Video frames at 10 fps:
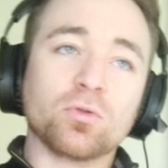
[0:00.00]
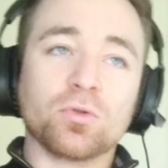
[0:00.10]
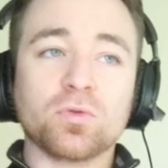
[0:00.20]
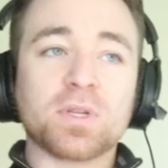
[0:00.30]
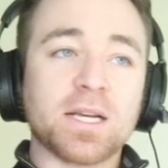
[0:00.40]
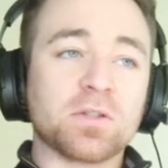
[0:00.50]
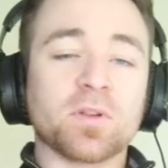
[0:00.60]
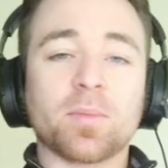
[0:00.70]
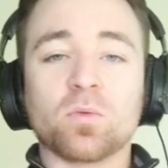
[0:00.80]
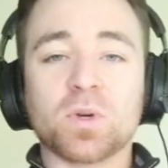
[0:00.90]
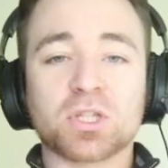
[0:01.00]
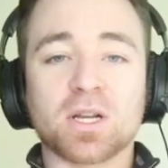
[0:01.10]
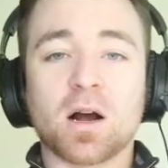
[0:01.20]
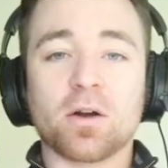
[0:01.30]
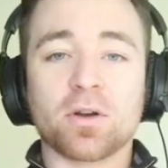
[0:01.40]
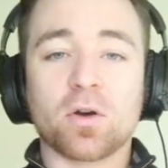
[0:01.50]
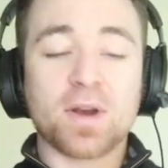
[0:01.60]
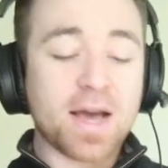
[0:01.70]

you use each of them in which scenario.